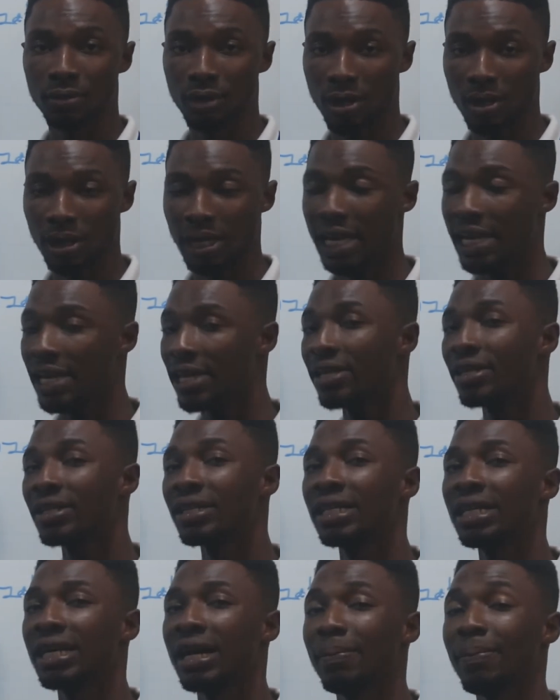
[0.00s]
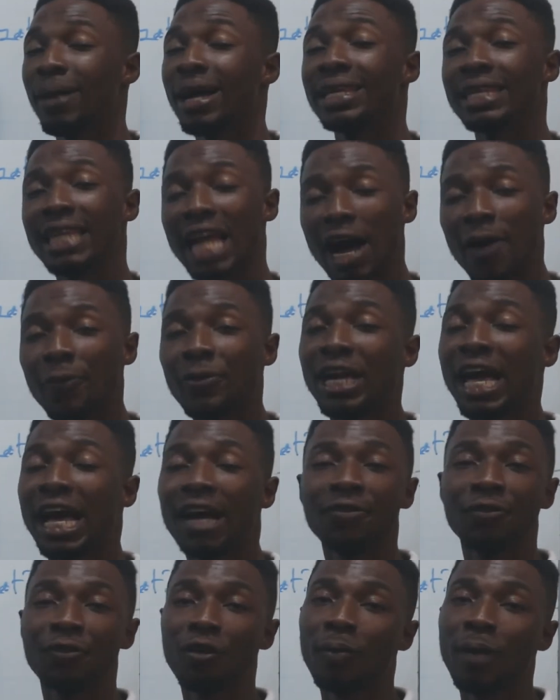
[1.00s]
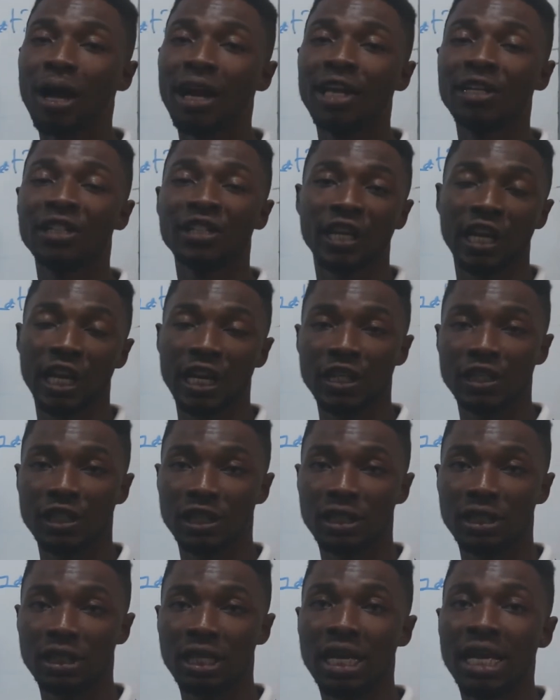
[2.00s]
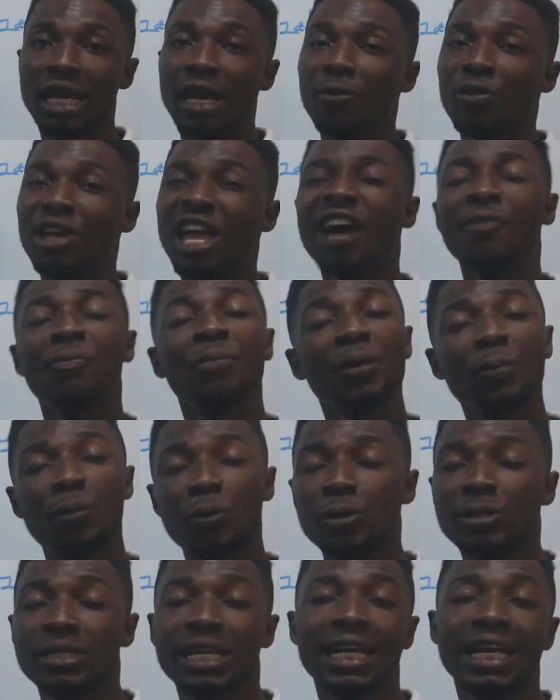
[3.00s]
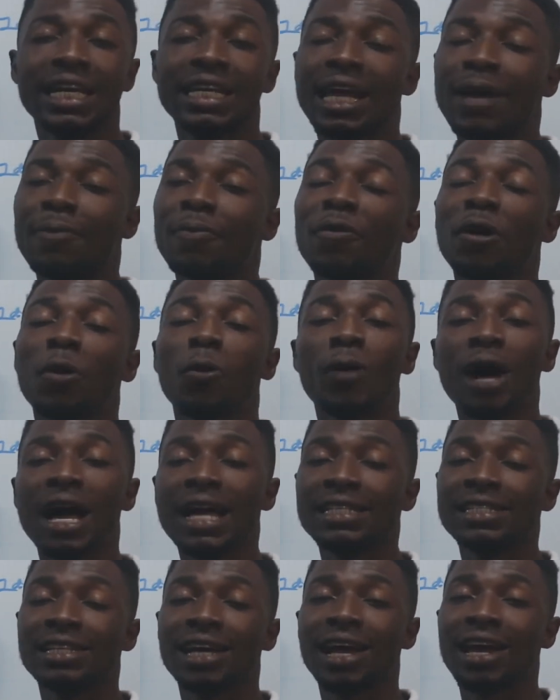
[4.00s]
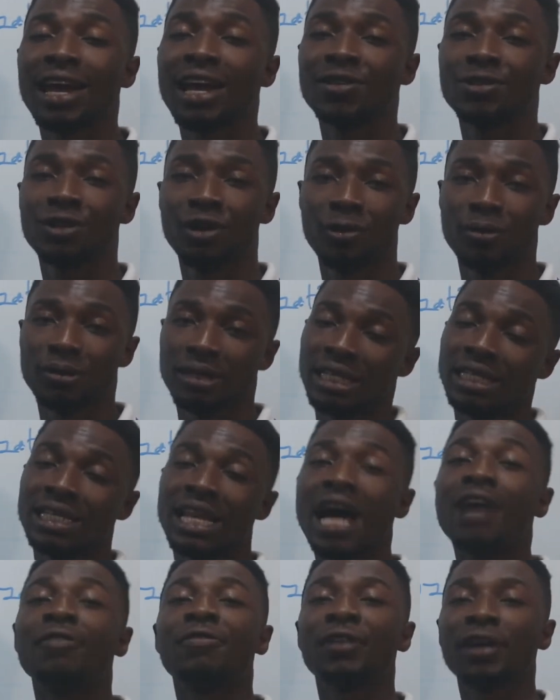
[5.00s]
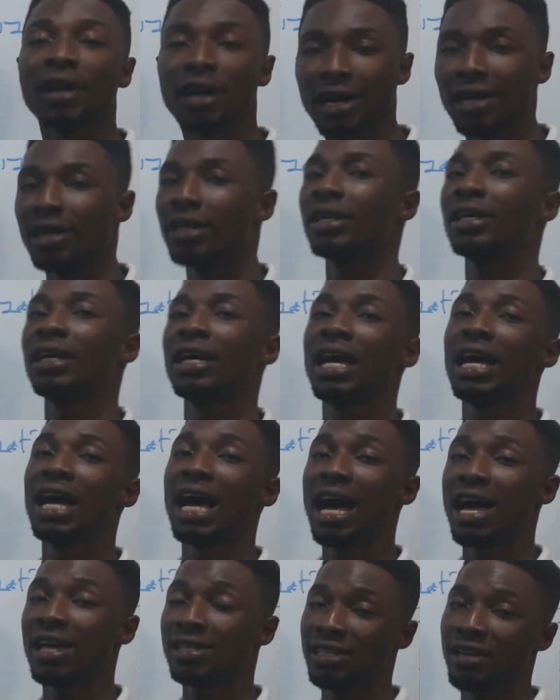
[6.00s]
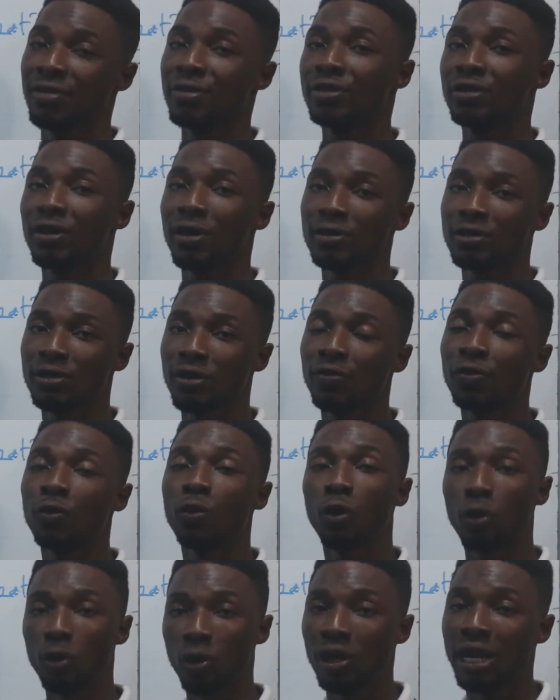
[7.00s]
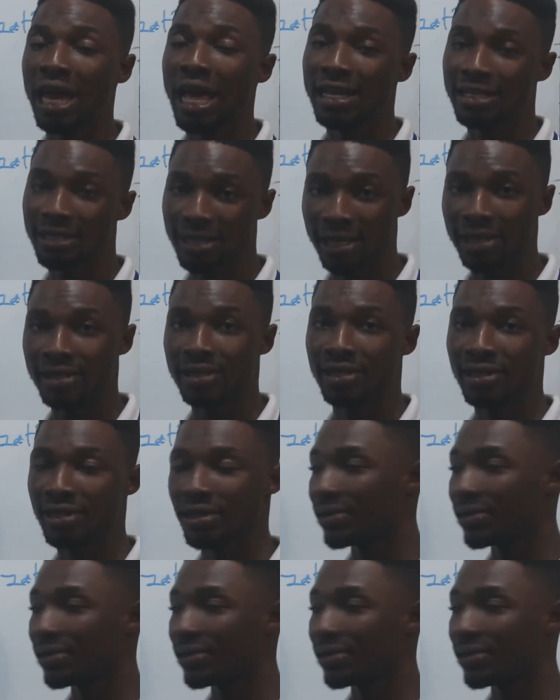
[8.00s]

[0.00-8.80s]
Okay? But now we have formal education. We have people taking up white-collar jobs in Africa as a result of colonization.